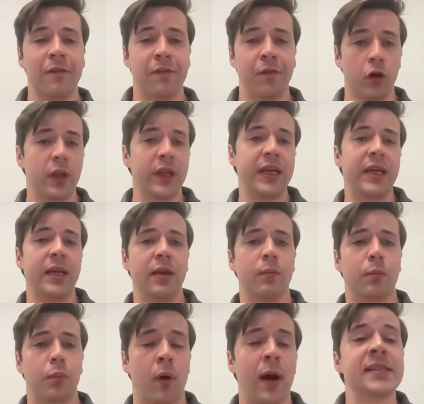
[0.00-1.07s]
fully
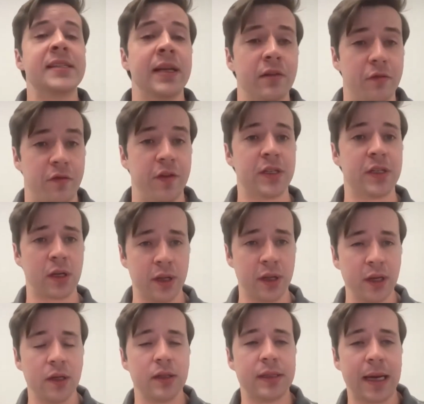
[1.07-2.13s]
present
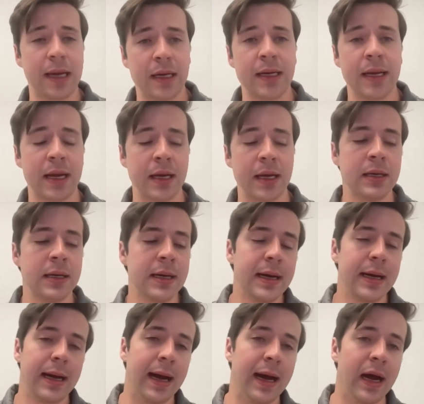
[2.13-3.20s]
physically day to day.
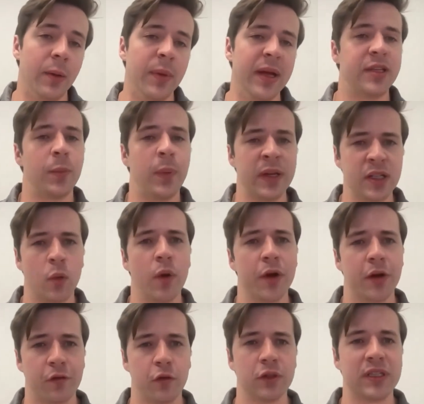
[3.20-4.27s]
Um, it depends on what your
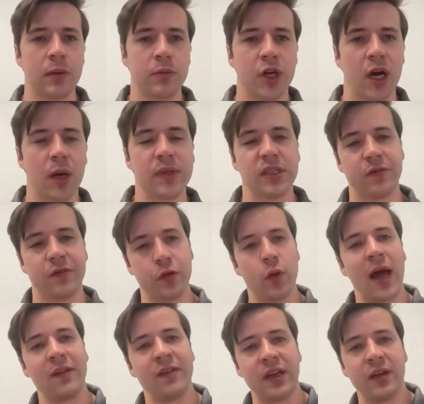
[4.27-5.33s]
full time job is. If you
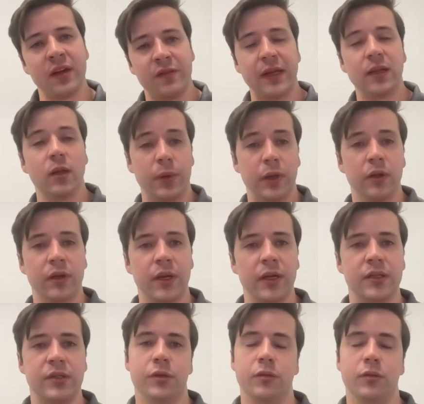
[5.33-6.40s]
have any availability
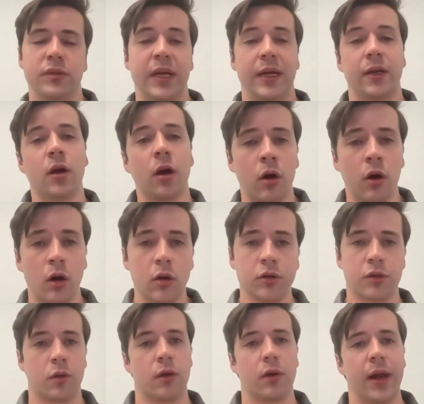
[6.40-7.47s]
to take calls
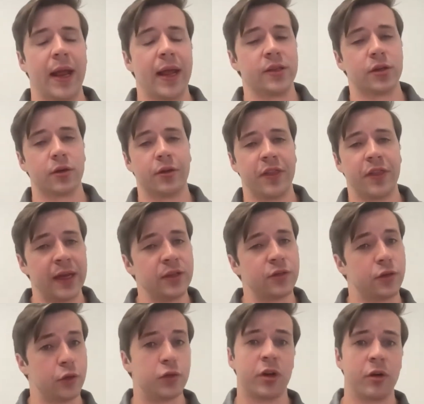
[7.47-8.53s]
or answer things or
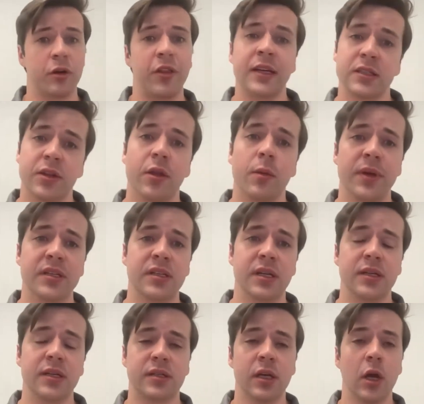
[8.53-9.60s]
do certain things on the
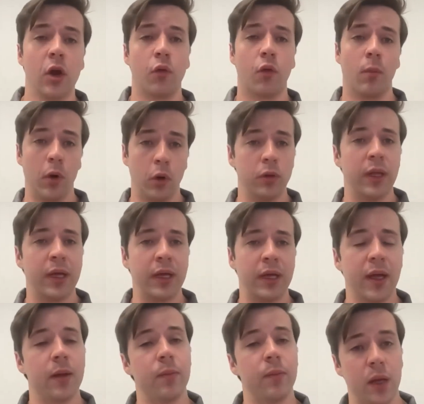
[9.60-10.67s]
business remotely,
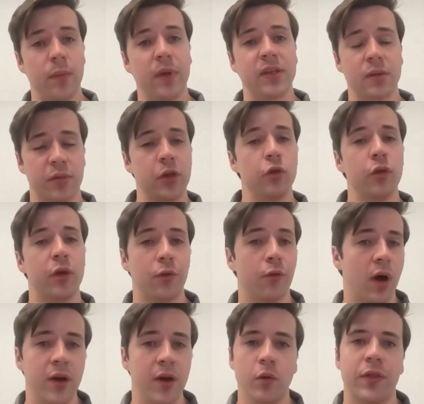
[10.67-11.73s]
it may be something you can
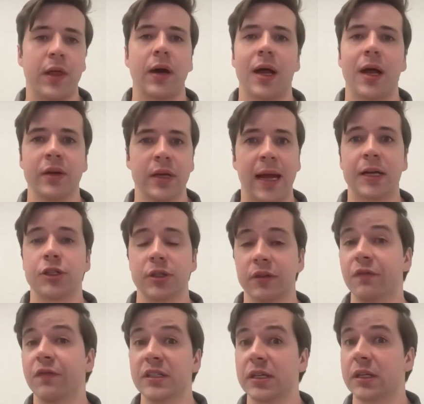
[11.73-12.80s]
run without having to actually
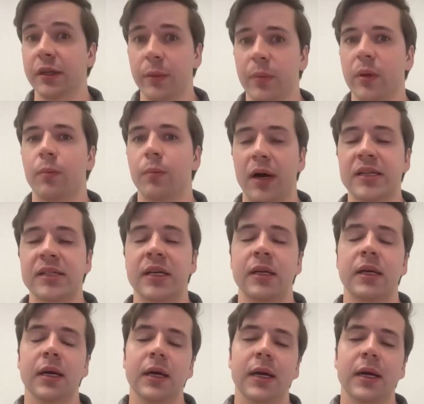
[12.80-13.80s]
physically be present